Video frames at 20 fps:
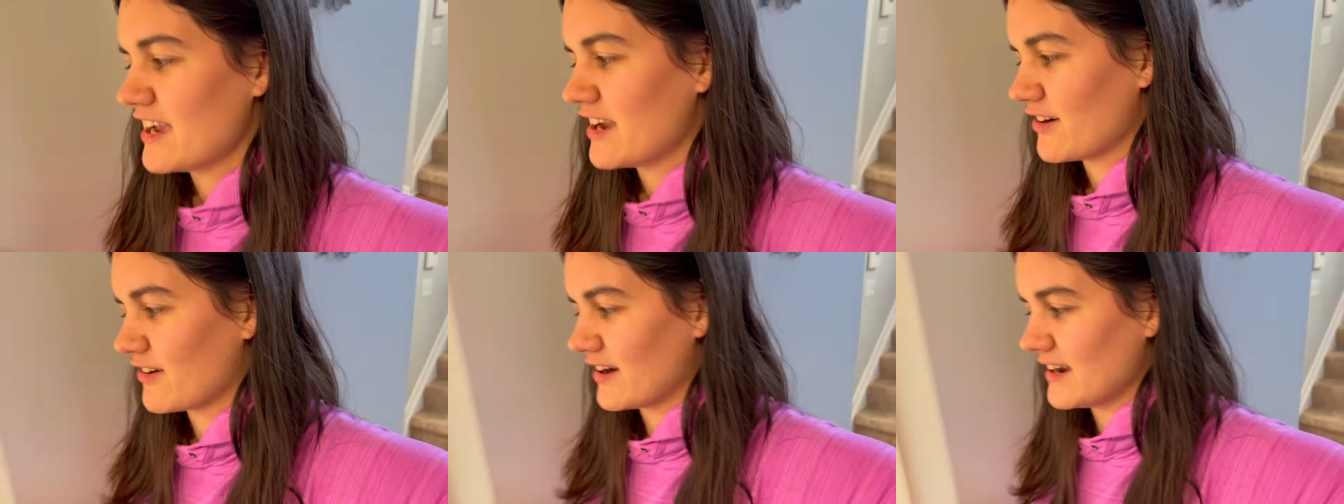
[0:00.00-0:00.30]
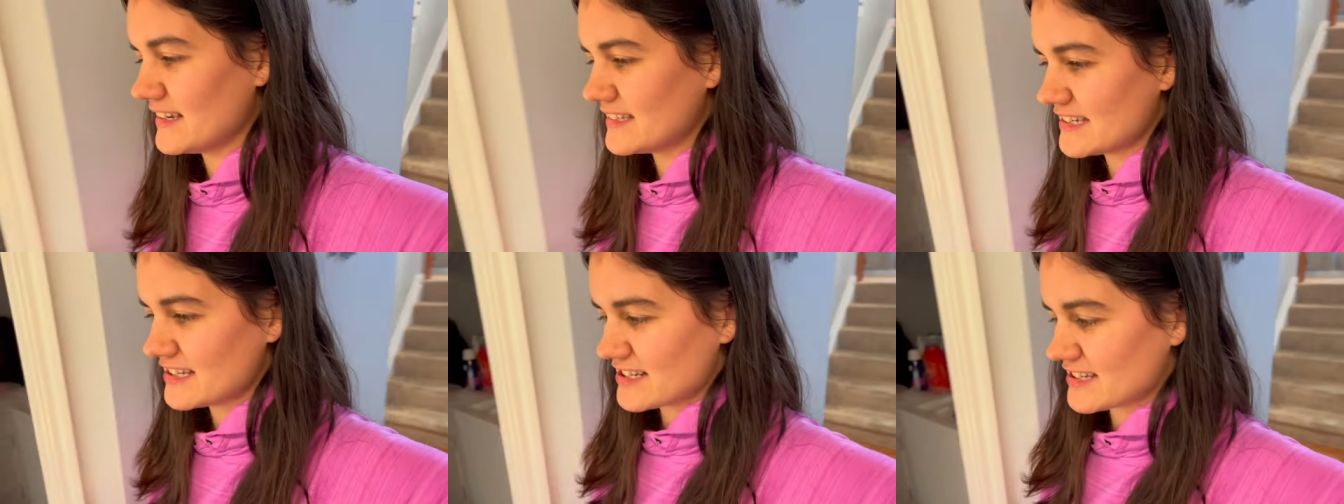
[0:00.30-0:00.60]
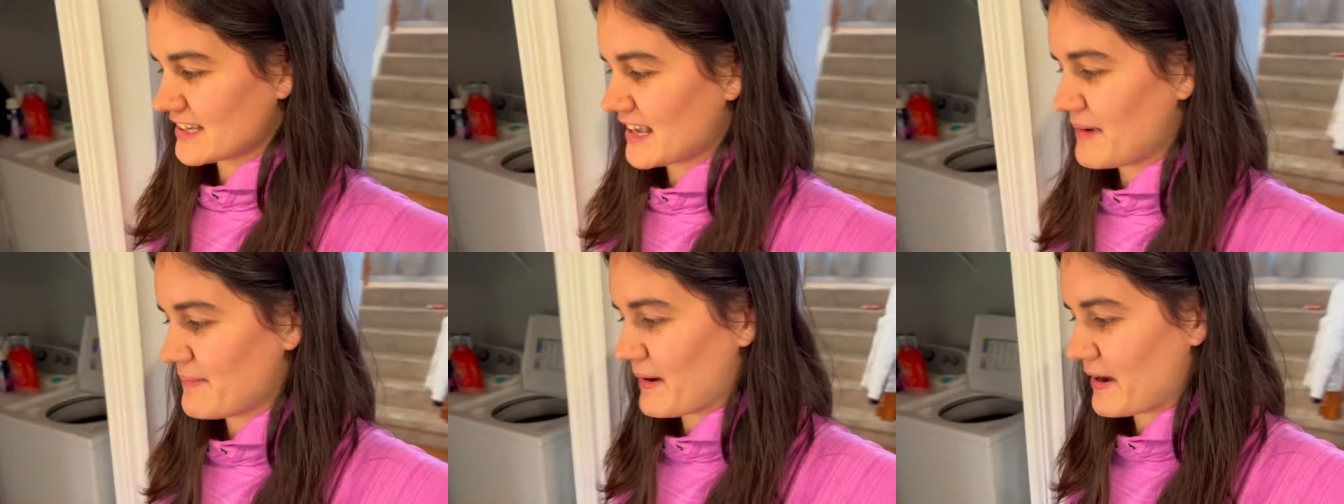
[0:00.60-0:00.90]
Greyson
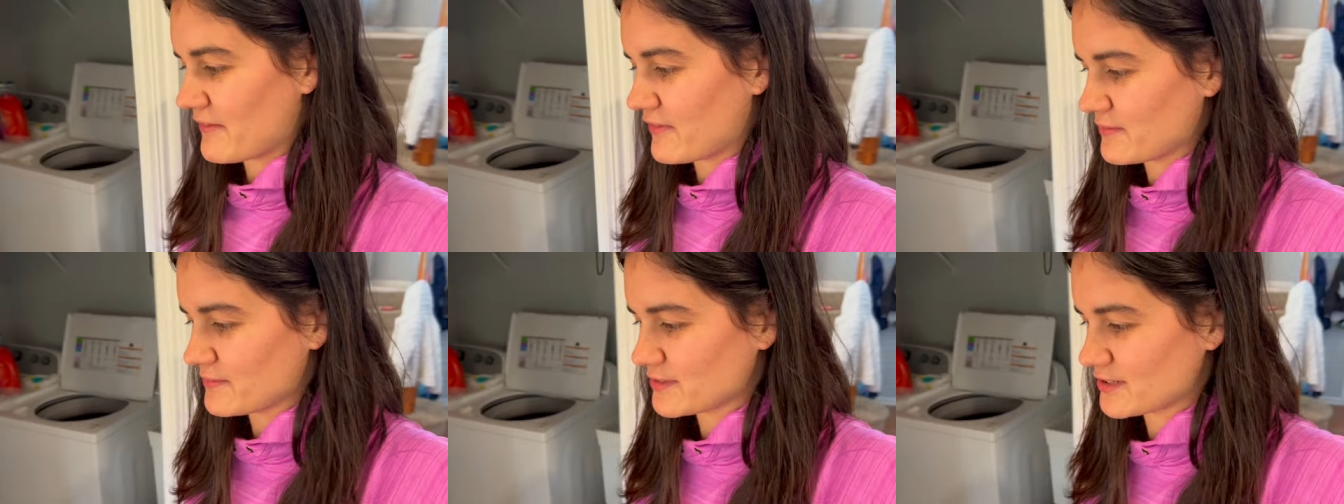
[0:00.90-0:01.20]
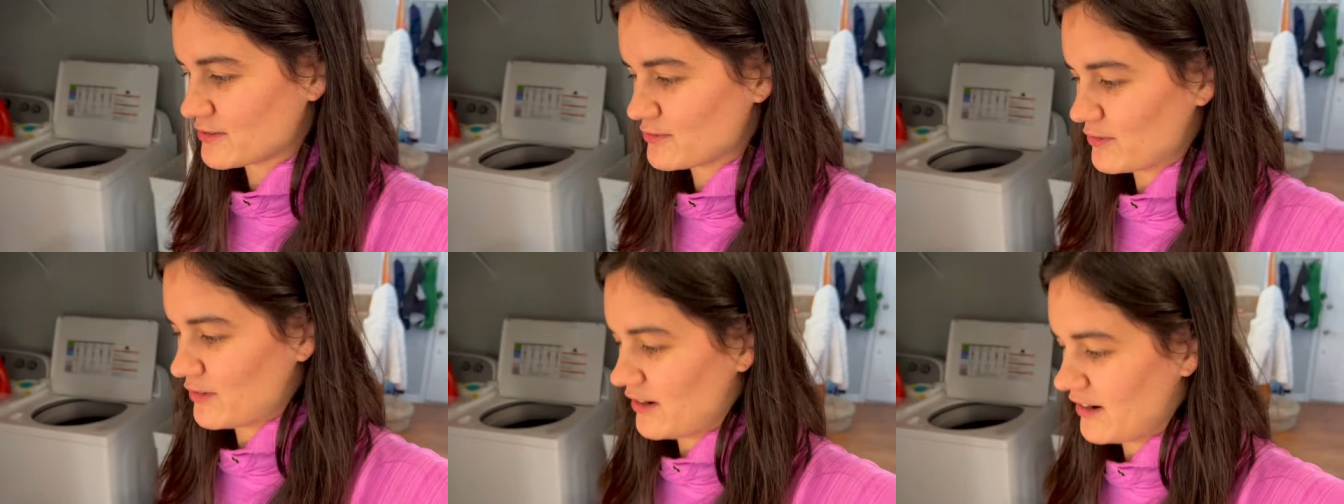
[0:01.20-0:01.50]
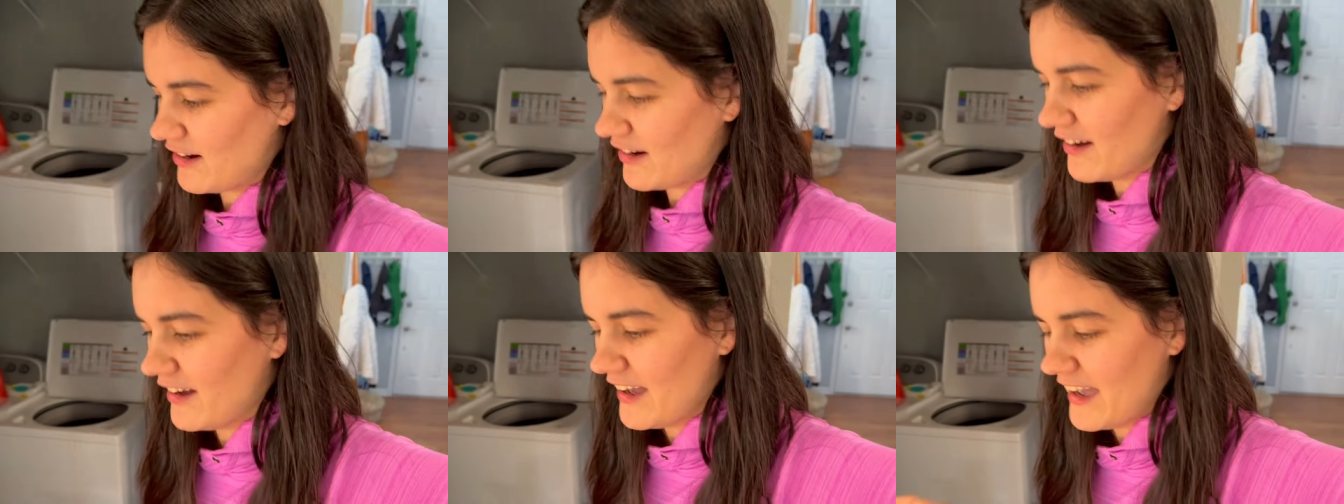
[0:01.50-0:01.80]
just came back from
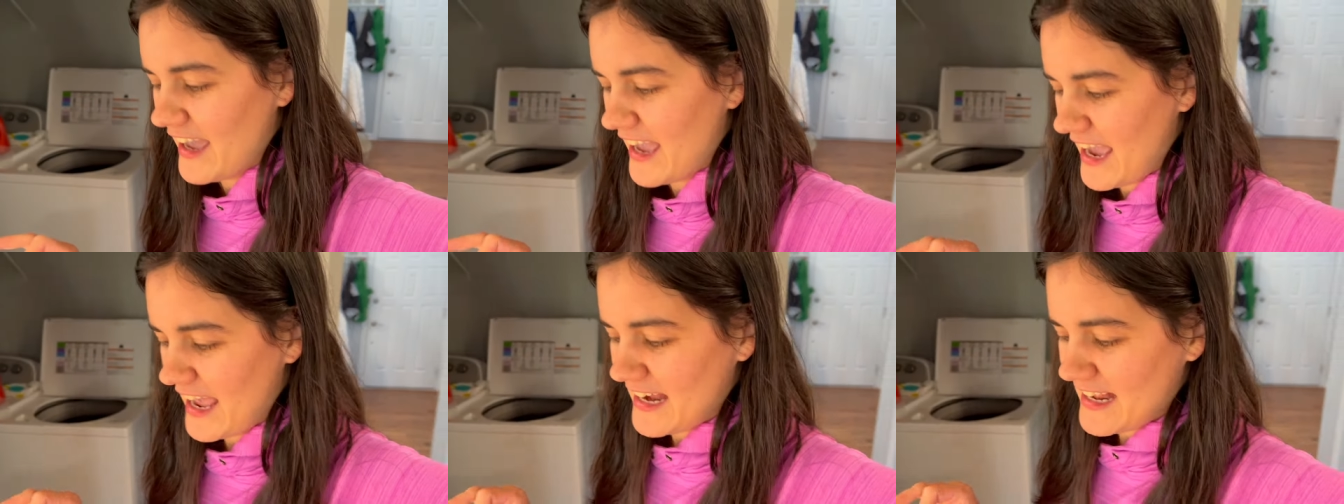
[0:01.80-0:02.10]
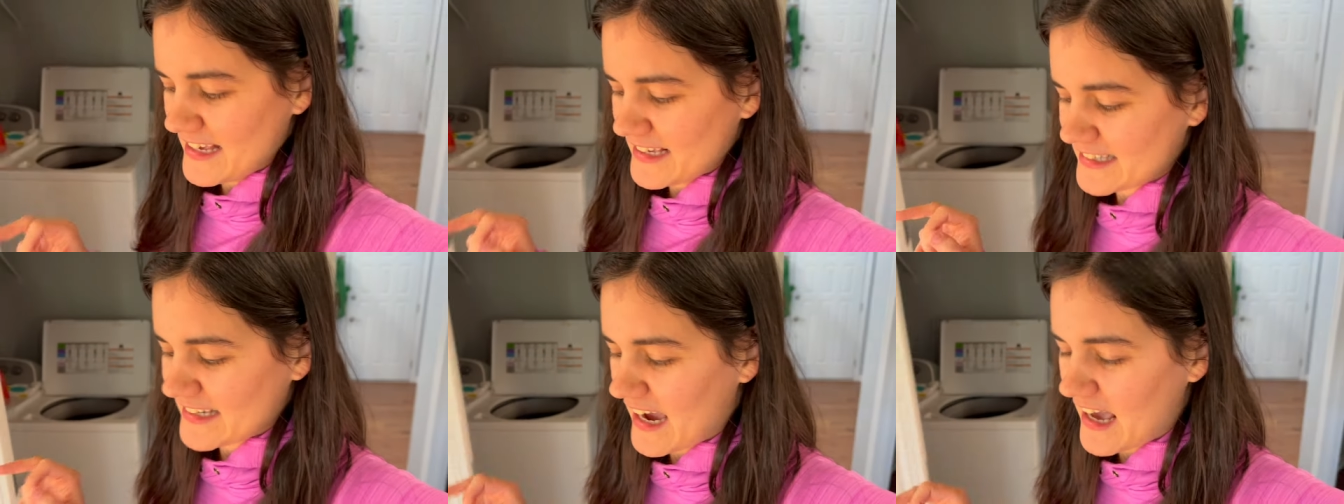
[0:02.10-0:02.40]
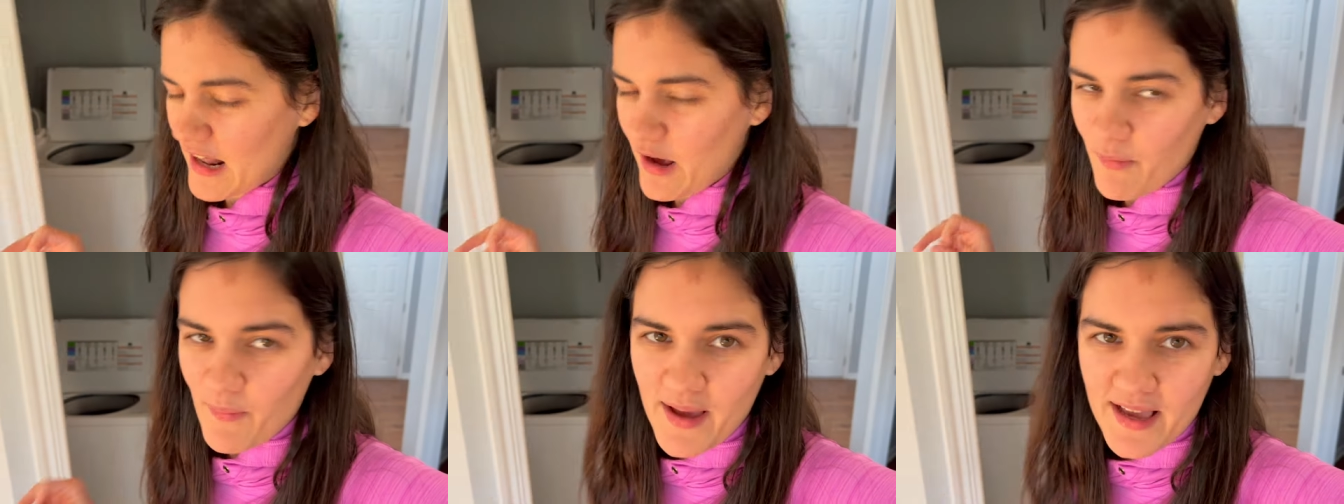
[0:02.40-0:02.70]
school and he's got
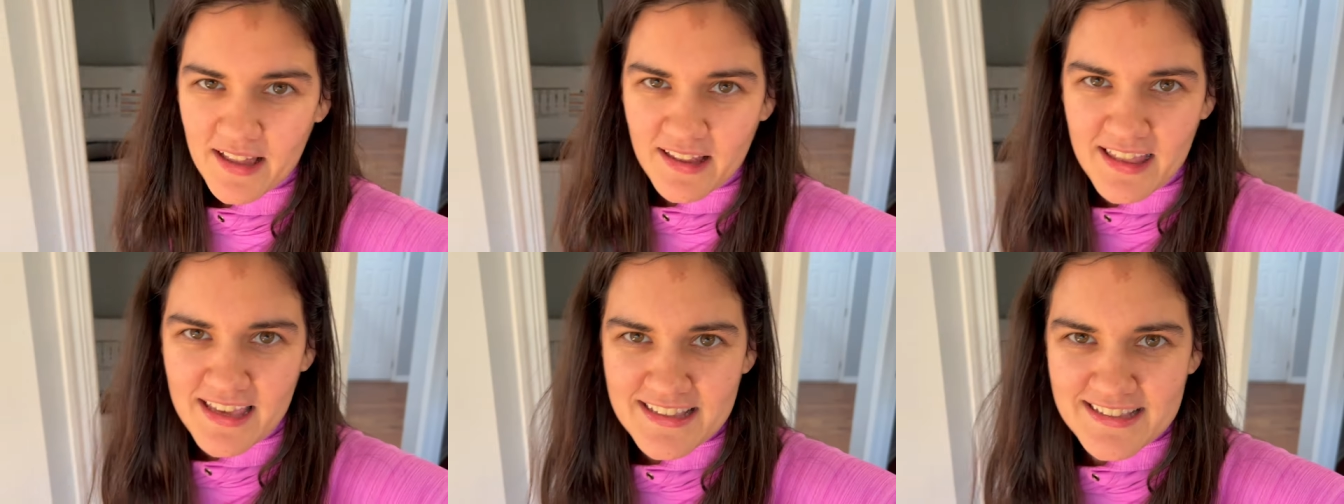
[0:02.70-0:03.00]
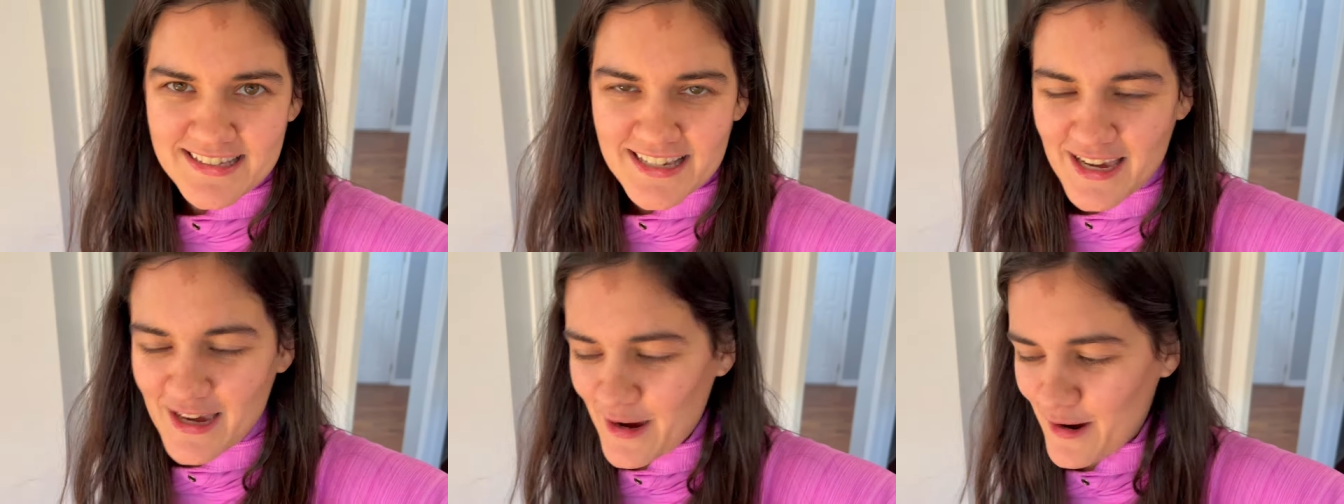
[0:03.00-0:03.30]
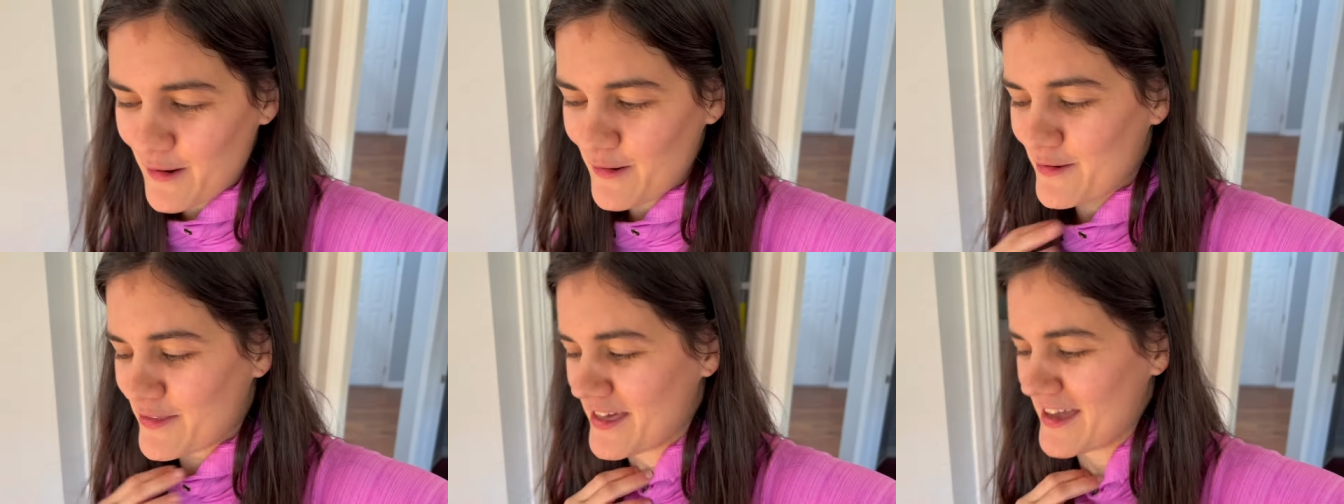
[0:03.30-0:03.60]
a wiggly
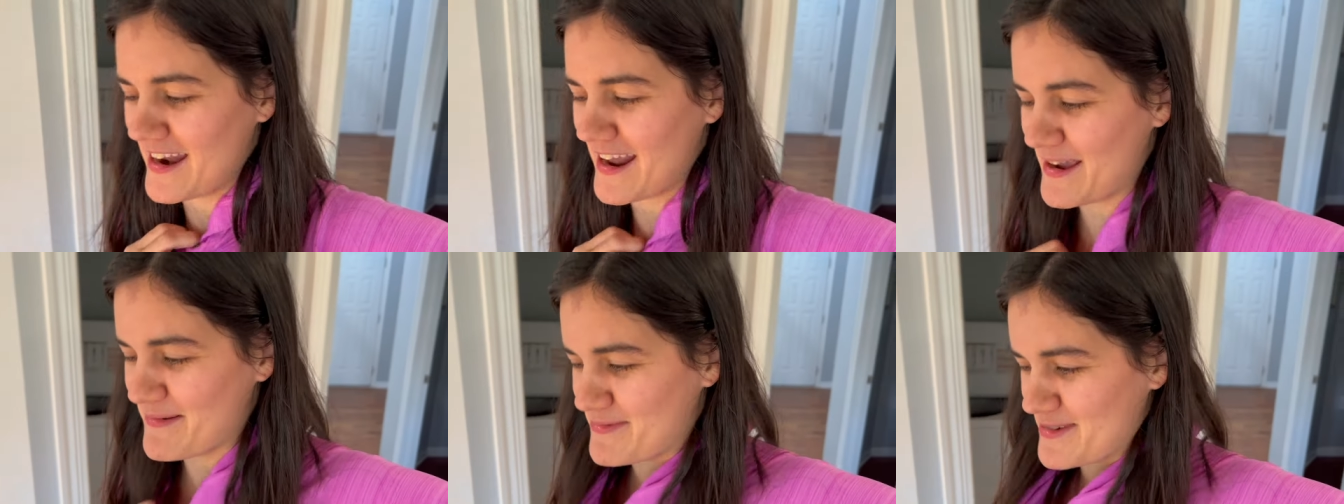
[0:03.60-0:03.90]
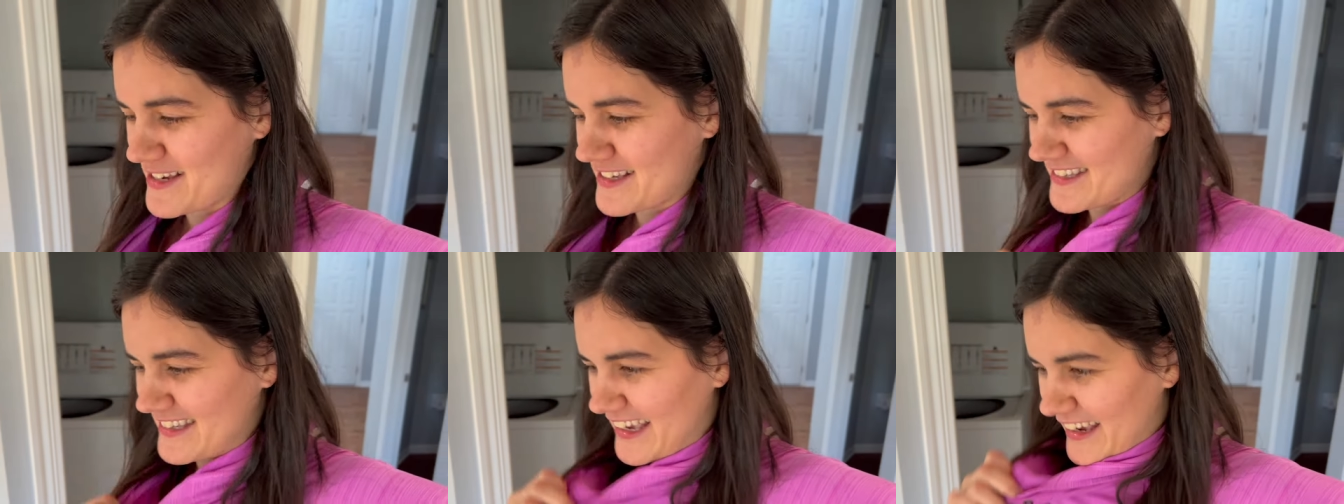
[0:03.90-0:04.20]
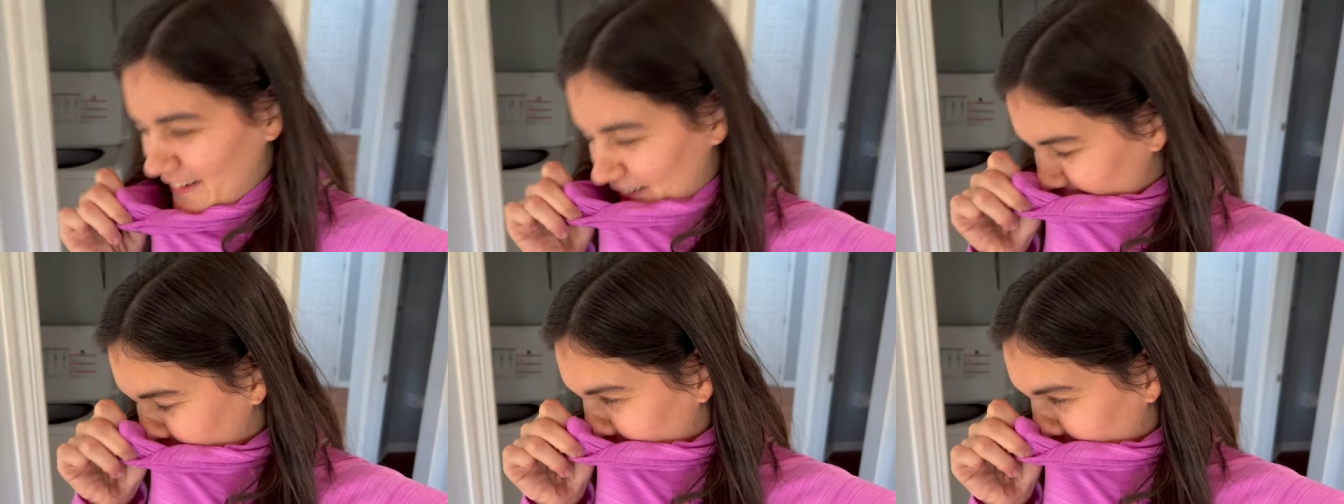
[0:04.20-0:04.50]
too that I'm just like,